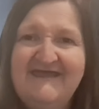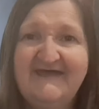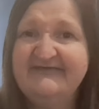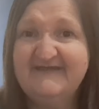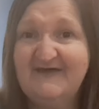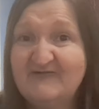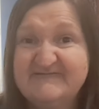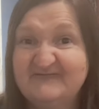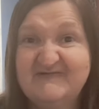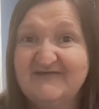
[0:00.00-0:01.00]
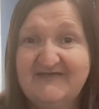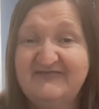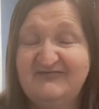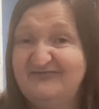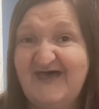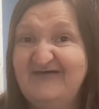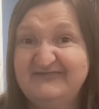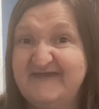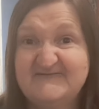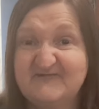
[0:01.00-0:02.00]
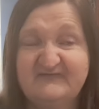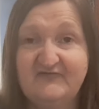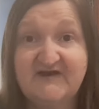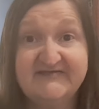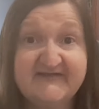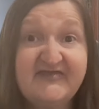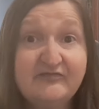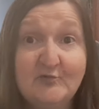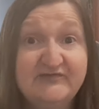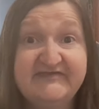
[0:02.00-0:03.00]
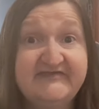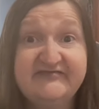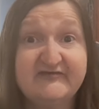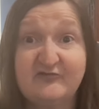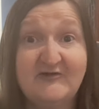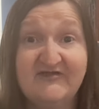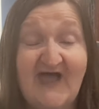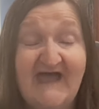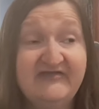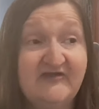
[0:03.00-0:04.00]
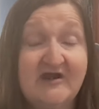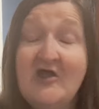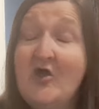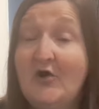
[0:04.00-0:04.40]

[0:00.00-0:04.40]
And I wasn't really that desperate for it, and I didn't want to need the toilet either.